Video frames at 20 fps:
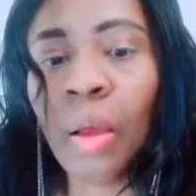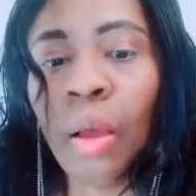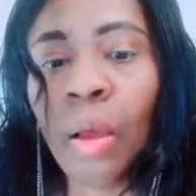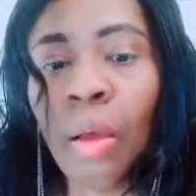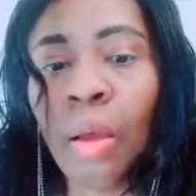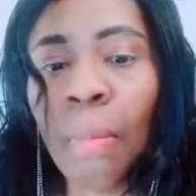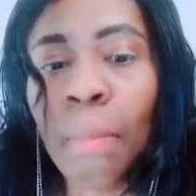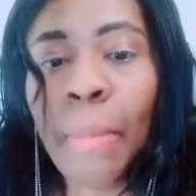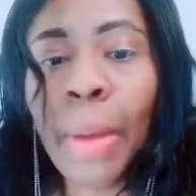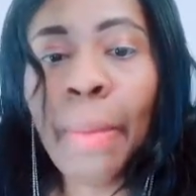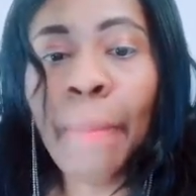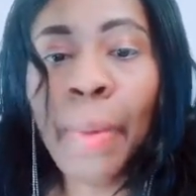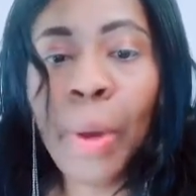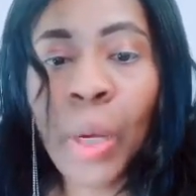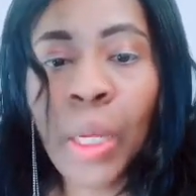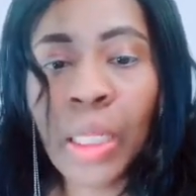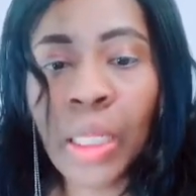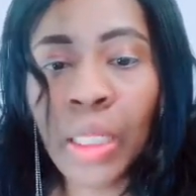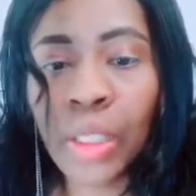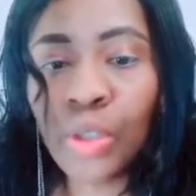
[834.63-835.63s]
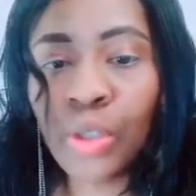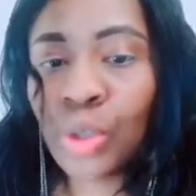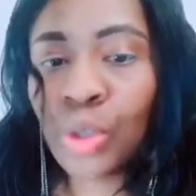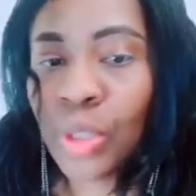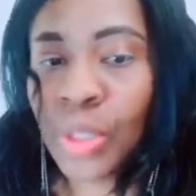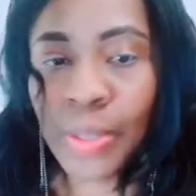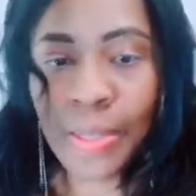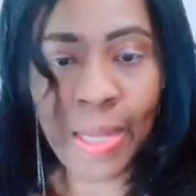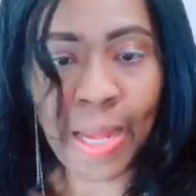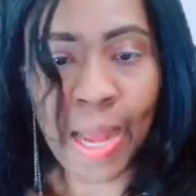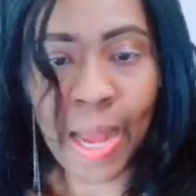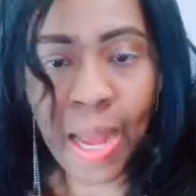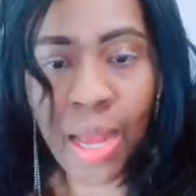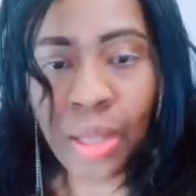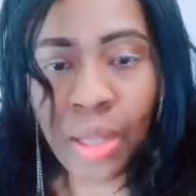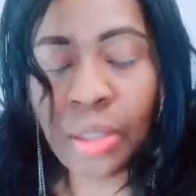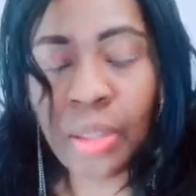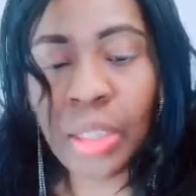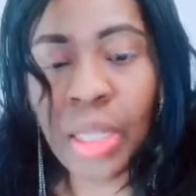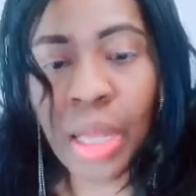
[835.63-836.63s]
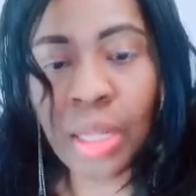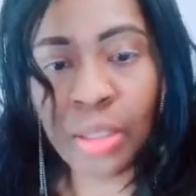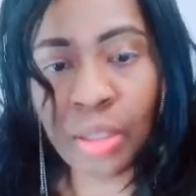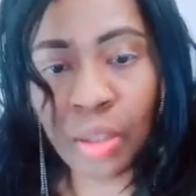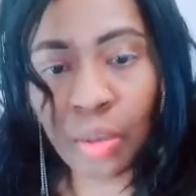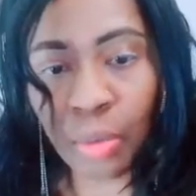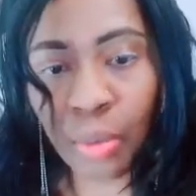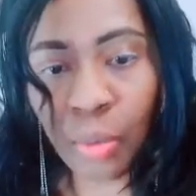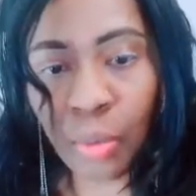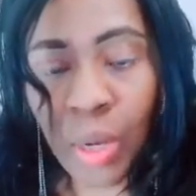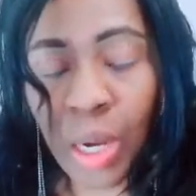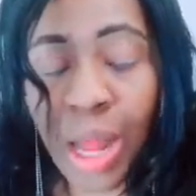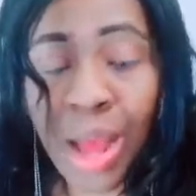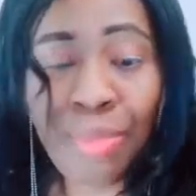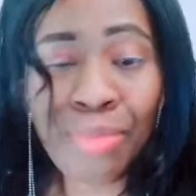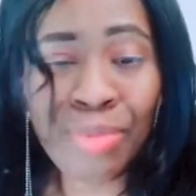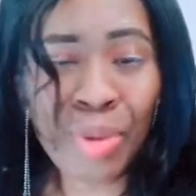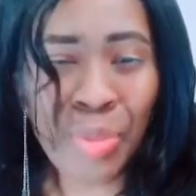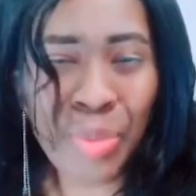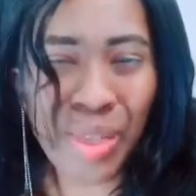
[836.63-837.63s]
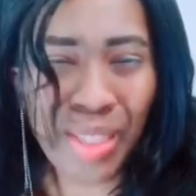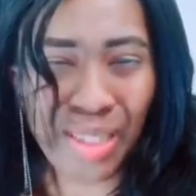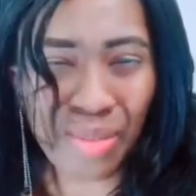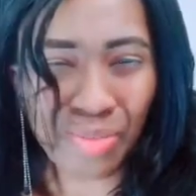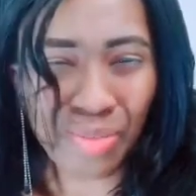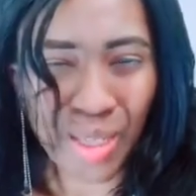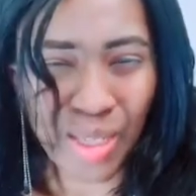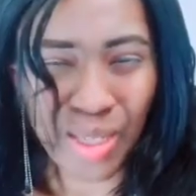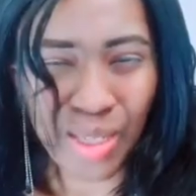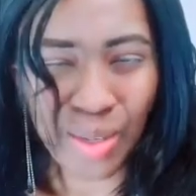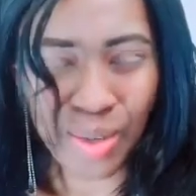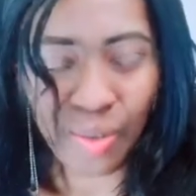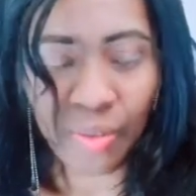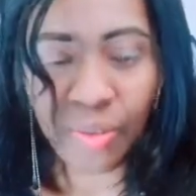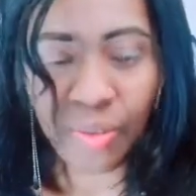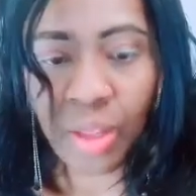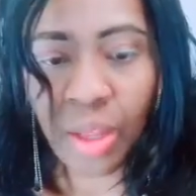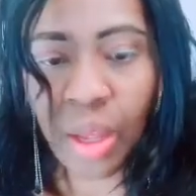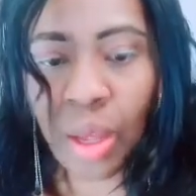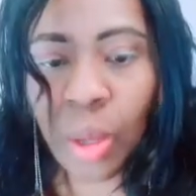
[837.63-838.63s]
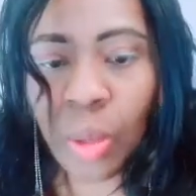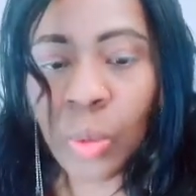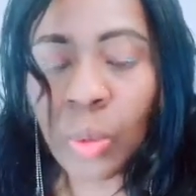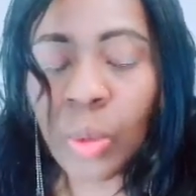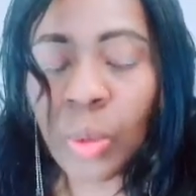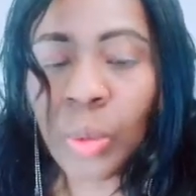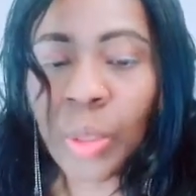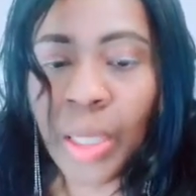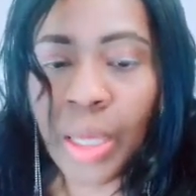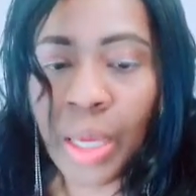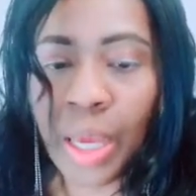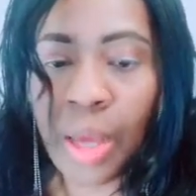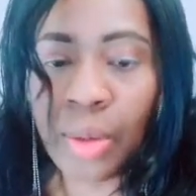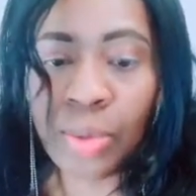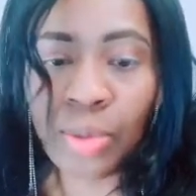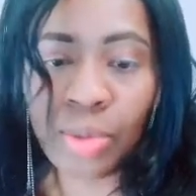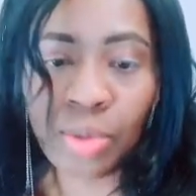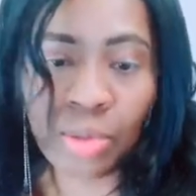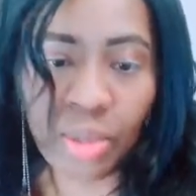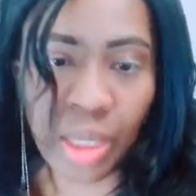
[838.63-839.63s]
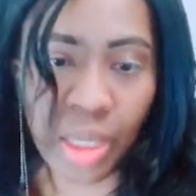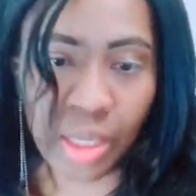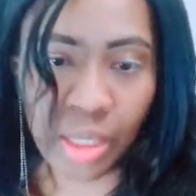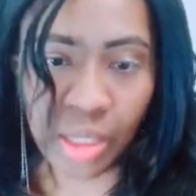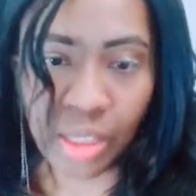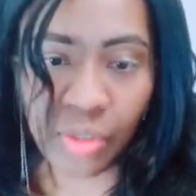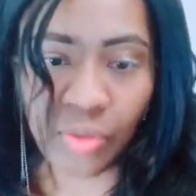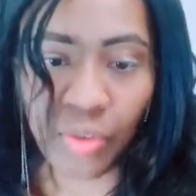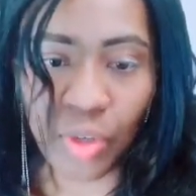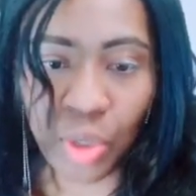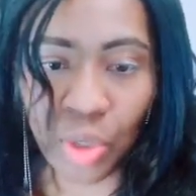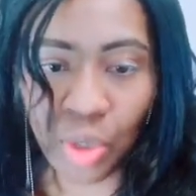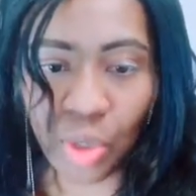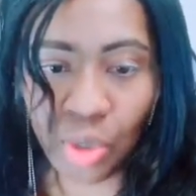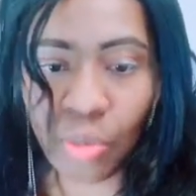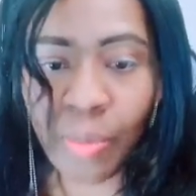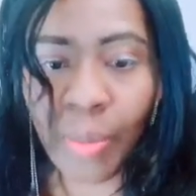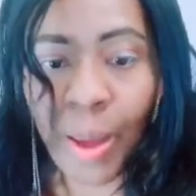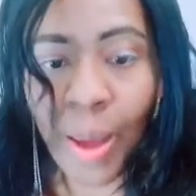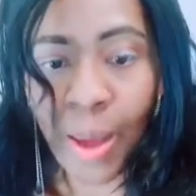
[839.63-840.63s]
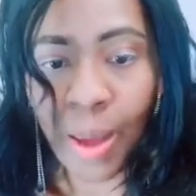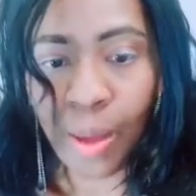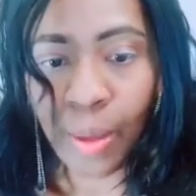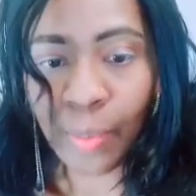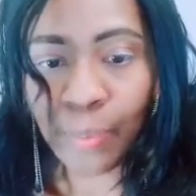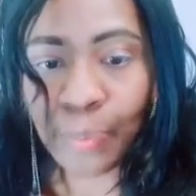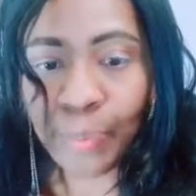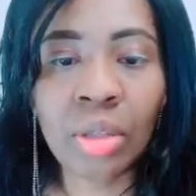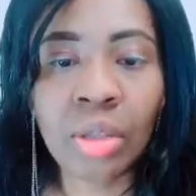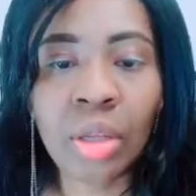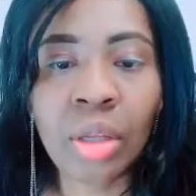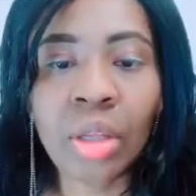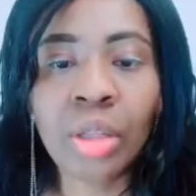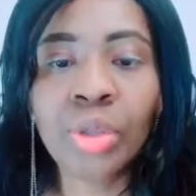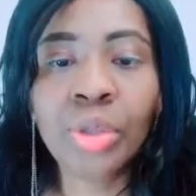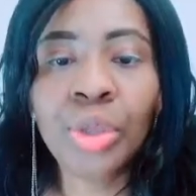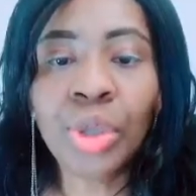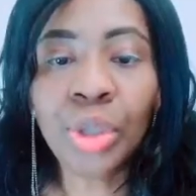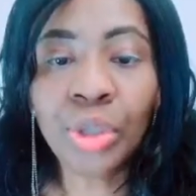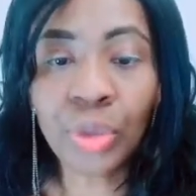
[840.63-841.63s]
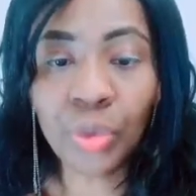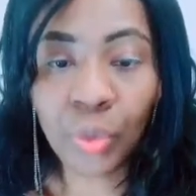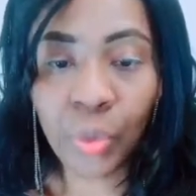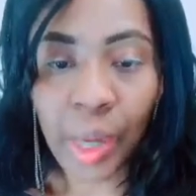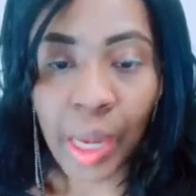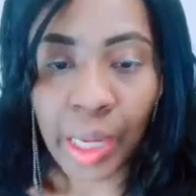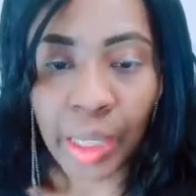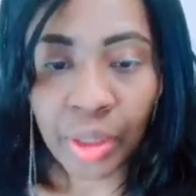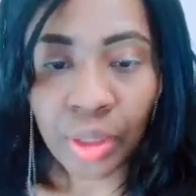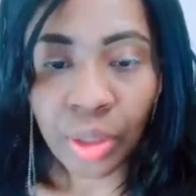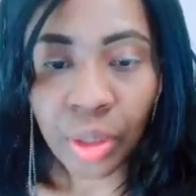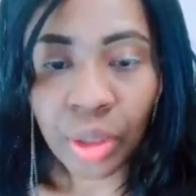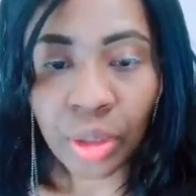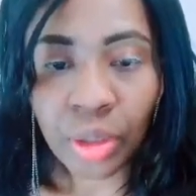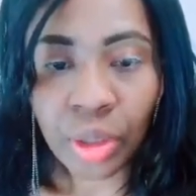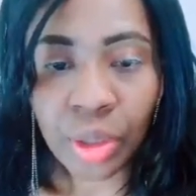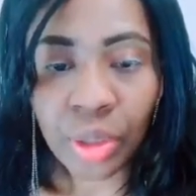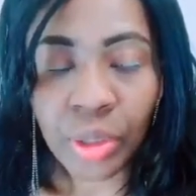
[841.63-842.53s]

my point is just that's number one. I'm repeating myself now. Okay, I was going to end this video, but don't wait until you